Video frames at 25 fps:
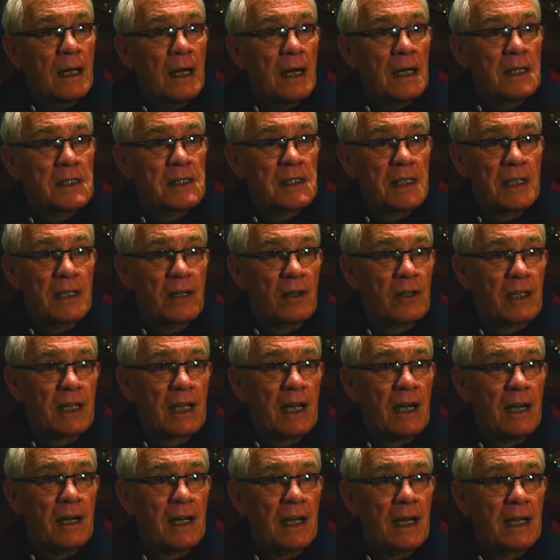and said, "I
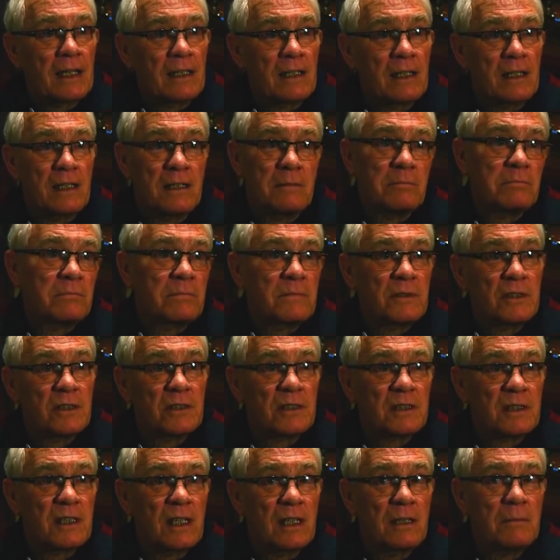can't handle him,
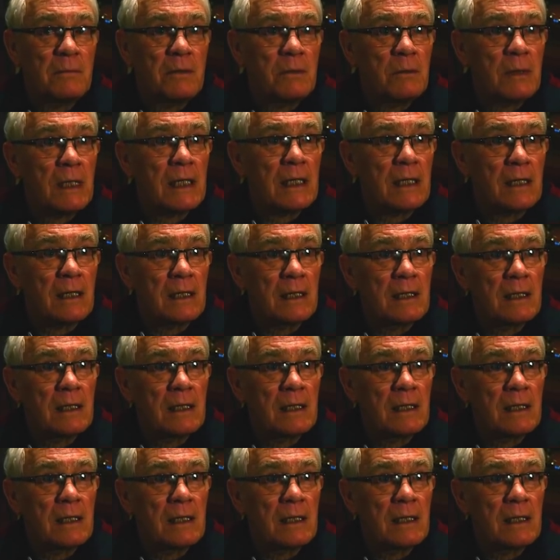just send him away."